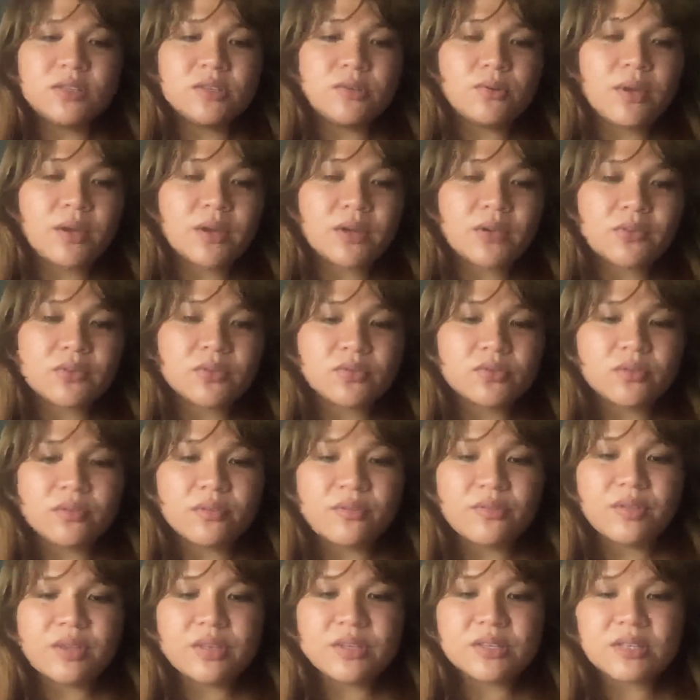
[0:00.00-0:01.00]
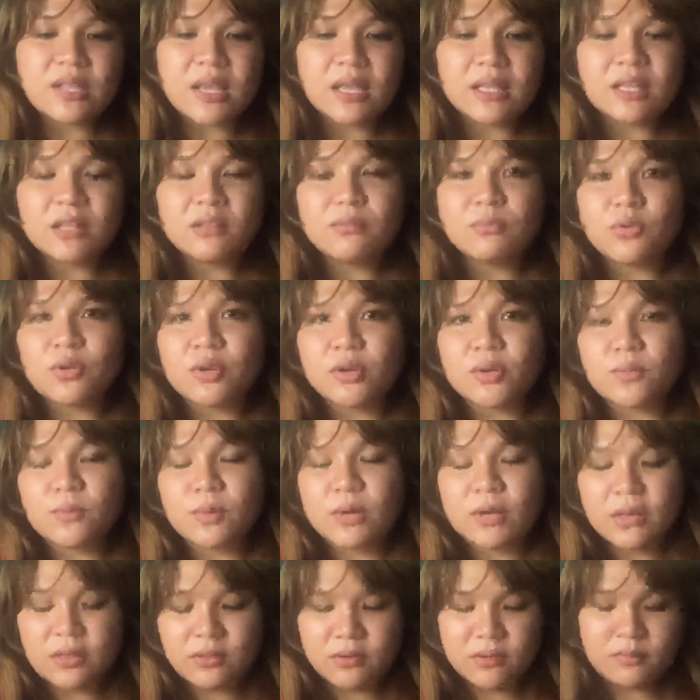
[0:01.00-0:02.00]
no aerosol, things like that, more than
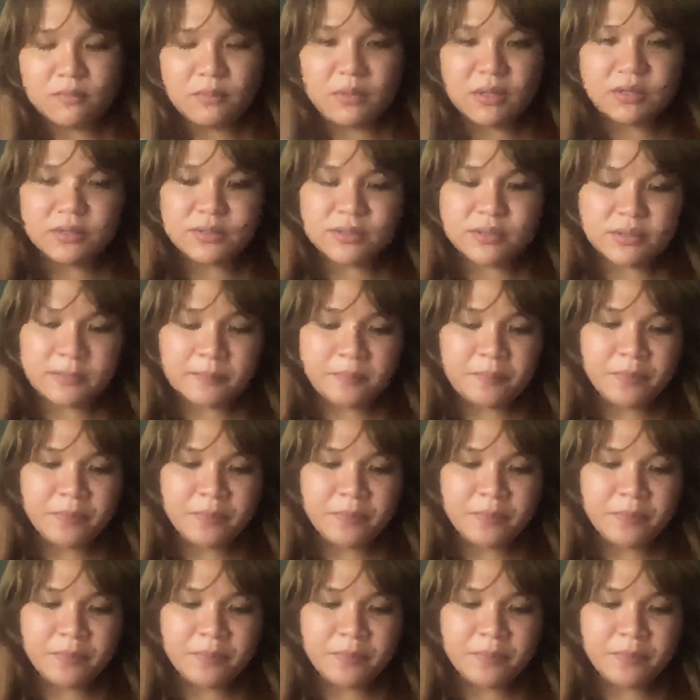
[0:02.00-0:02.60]
100 mils.